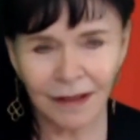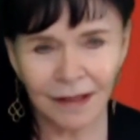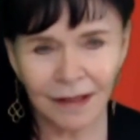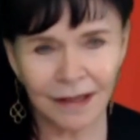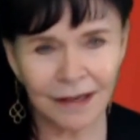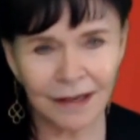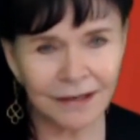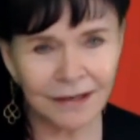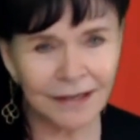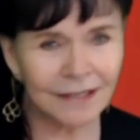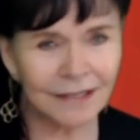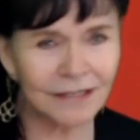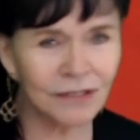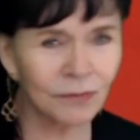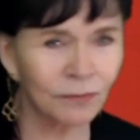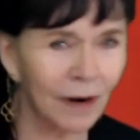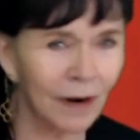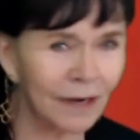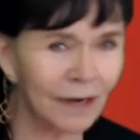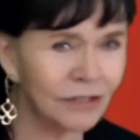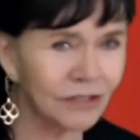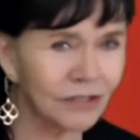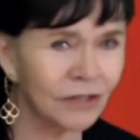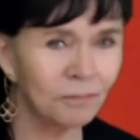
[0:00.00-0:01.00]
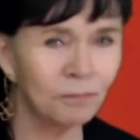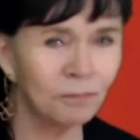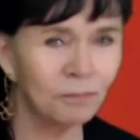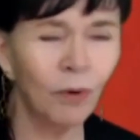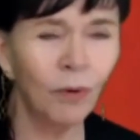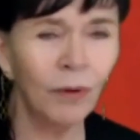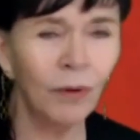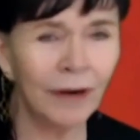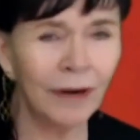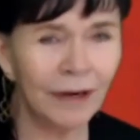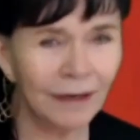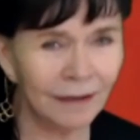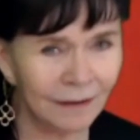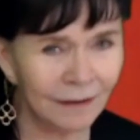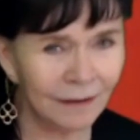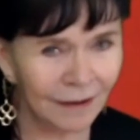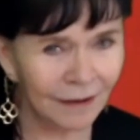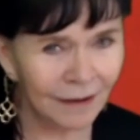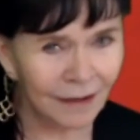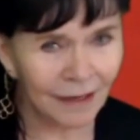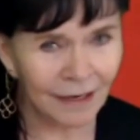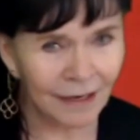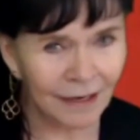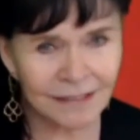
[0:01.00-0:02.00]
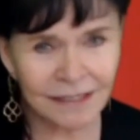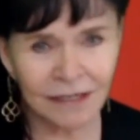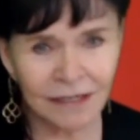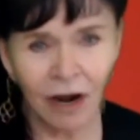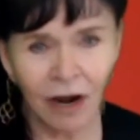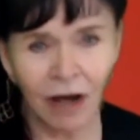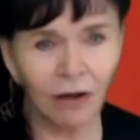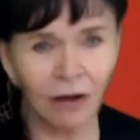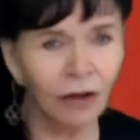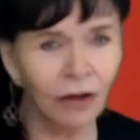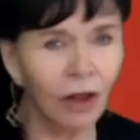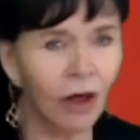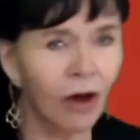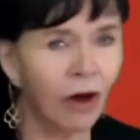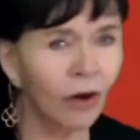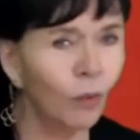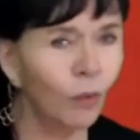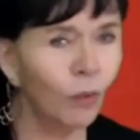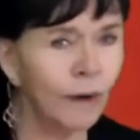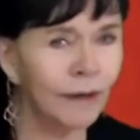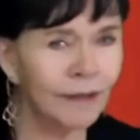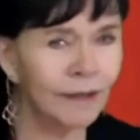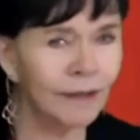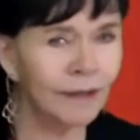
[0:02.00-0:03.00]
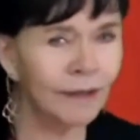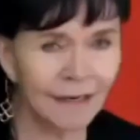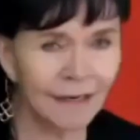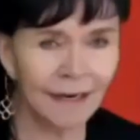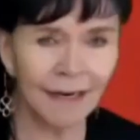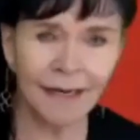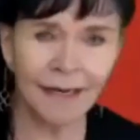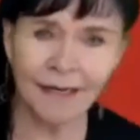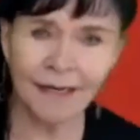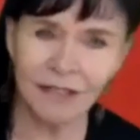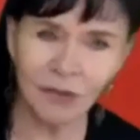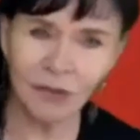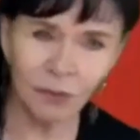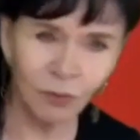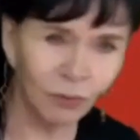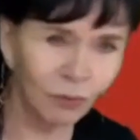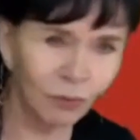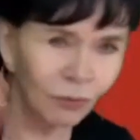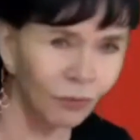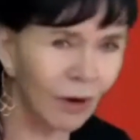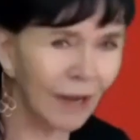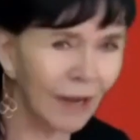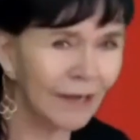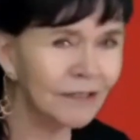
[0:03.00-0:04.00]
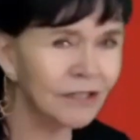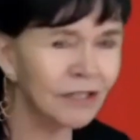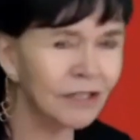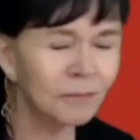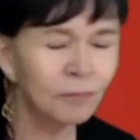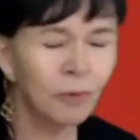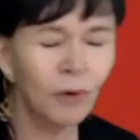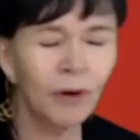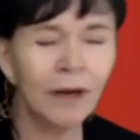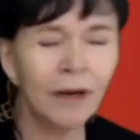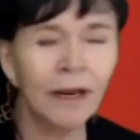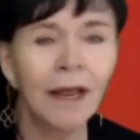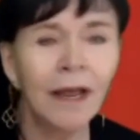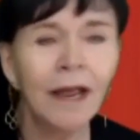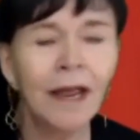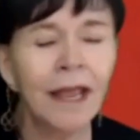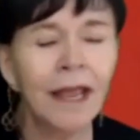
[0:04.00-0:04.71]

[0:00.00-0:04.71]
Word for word: It gets right to the point. It's not long-winded. It gets right to the point.